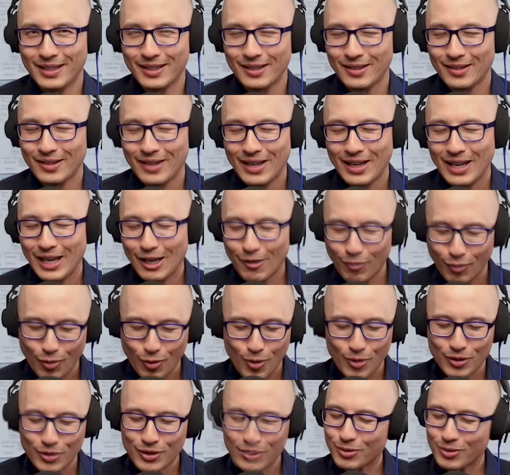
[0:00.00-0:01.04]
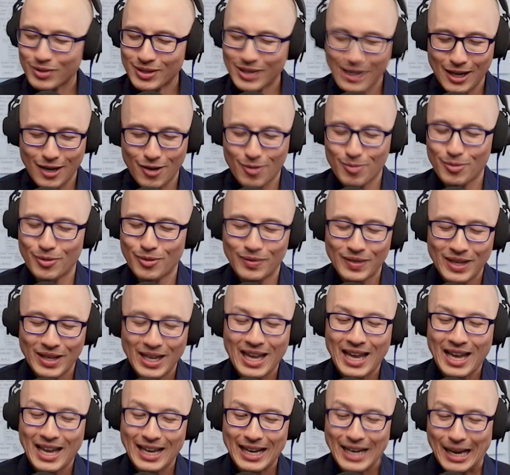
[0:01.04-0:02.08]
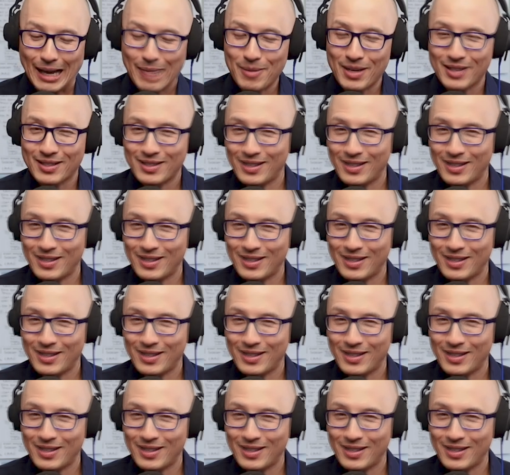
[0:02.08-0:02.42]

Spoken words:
And of course it was terrible. And I'm not saying